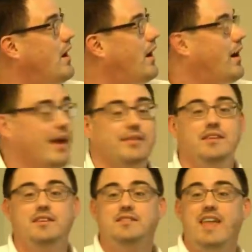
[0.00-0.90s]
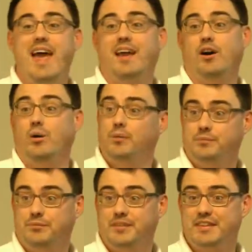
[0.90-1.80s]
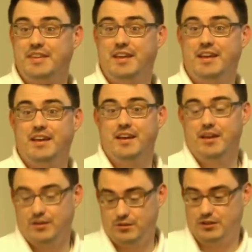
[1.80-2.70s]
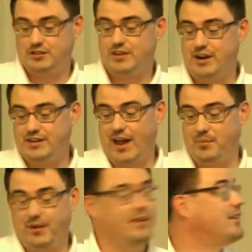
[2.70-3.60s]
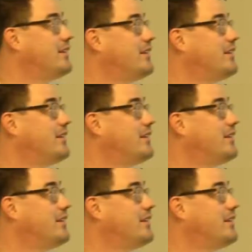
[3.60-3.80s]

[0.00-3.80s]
All right, this is Nano. You just start typing.